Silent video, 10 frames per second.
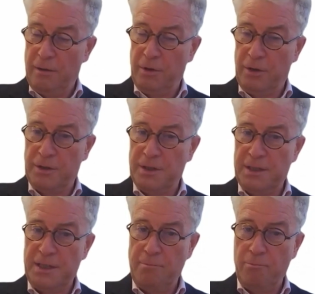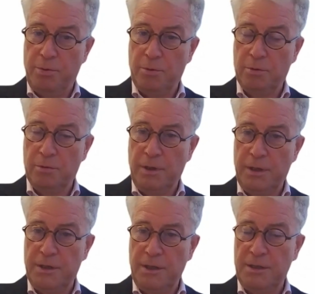because it's
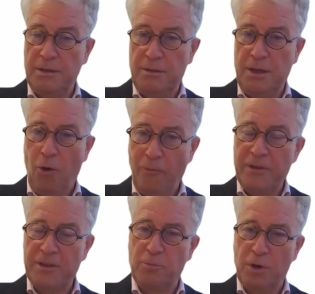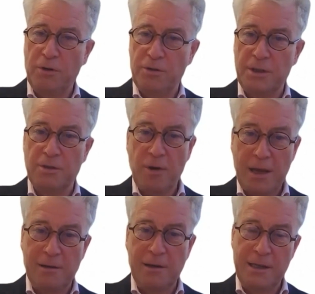the obvious approach is the
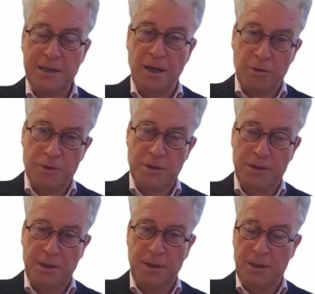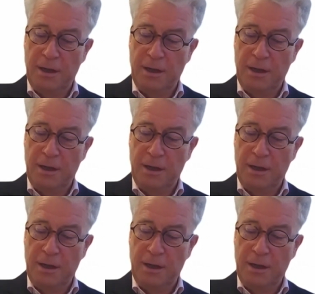regulator hosts it,